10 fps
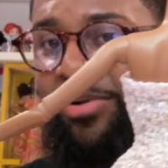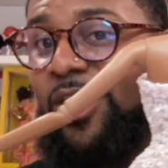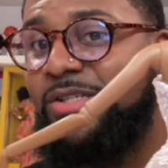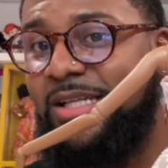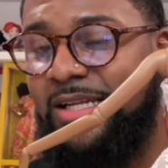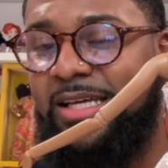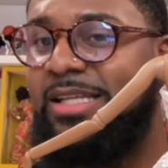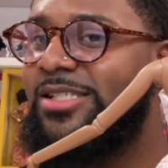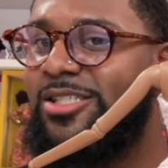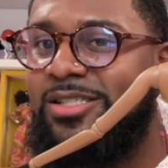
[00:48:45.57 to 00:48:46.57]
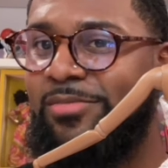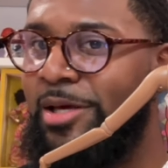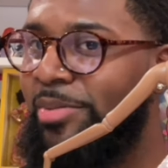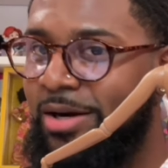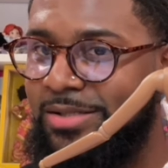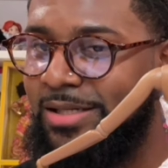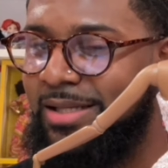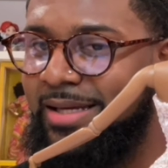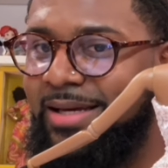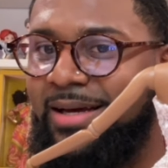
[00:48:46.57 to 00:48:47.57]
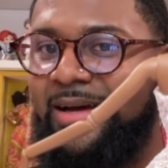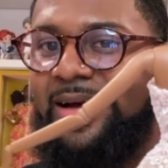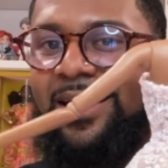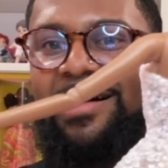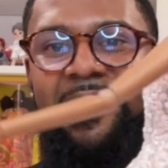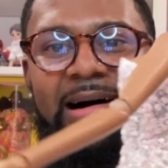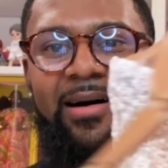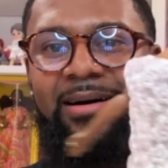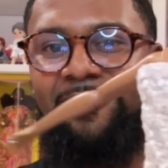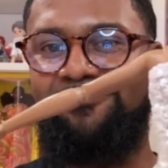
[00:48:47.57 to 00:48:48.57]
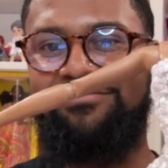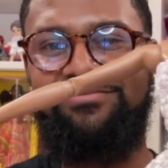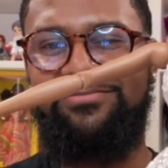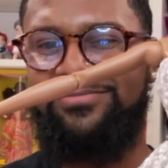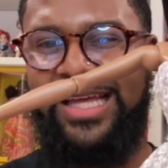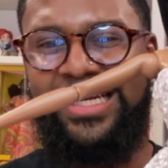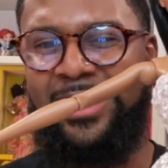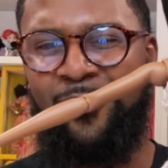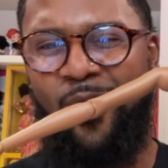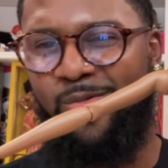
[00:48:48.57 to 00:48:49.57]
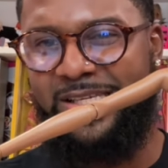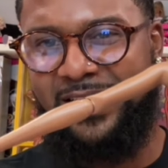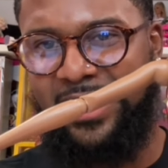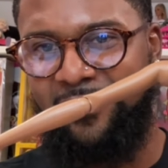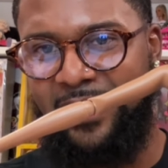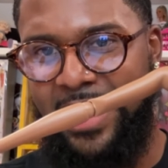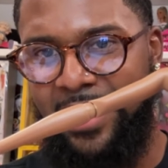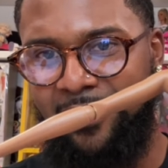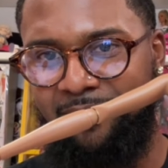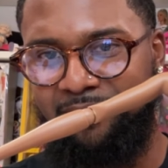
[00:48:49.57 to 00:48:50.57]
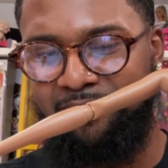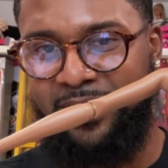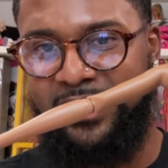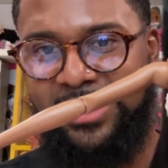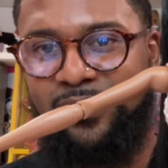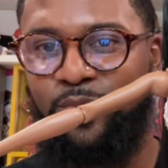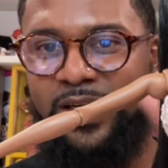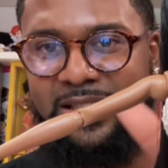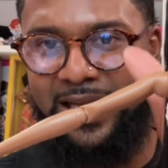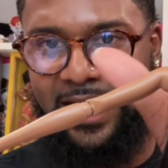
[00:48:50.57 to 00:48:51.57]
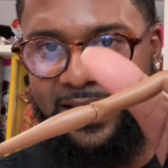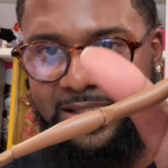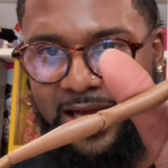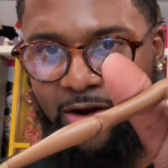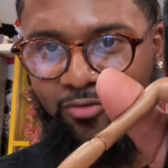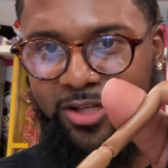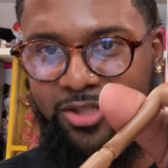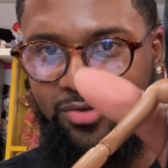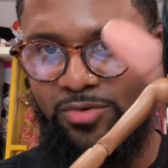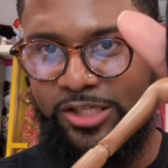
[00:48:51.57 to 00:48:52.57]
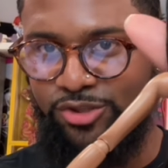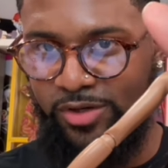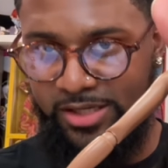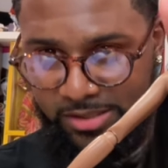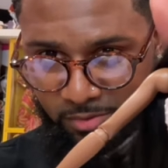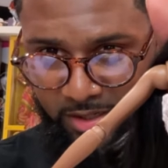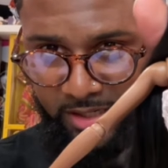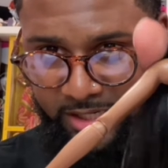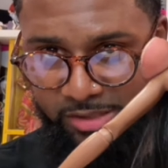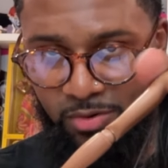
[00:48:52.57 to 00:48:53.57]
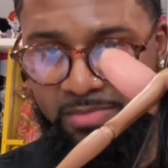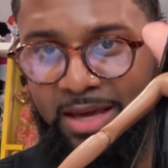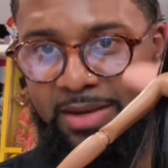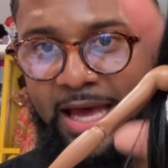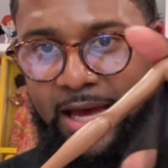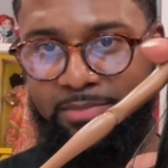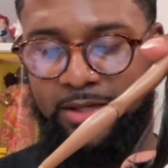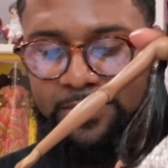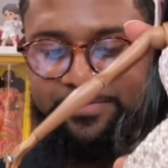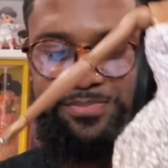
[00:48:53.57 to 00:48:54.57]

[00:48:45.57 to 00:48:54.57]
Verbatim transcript: personally. This just to me personally. Um, it don't always give that. But this one is nice. I really do enjoy this one. This one made me happy.